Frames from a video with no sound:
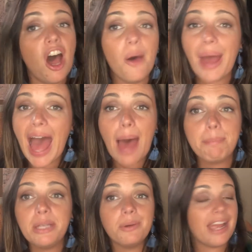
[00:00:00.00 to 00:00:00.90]
happy
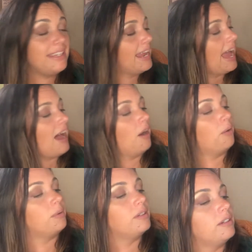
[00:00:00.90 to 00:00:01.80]
right
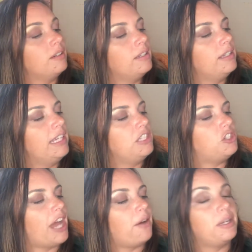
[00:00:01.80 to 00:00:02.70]
now, he
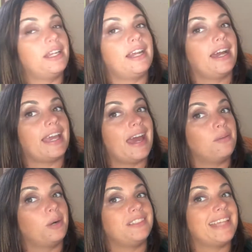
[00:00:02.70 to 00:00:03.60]
shouted again
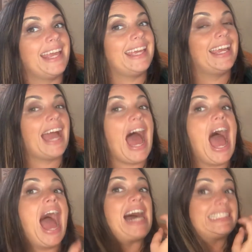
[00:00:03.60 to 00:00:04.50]
while taking a
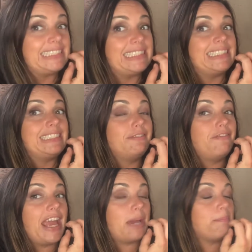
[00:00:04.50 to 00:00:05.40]
fake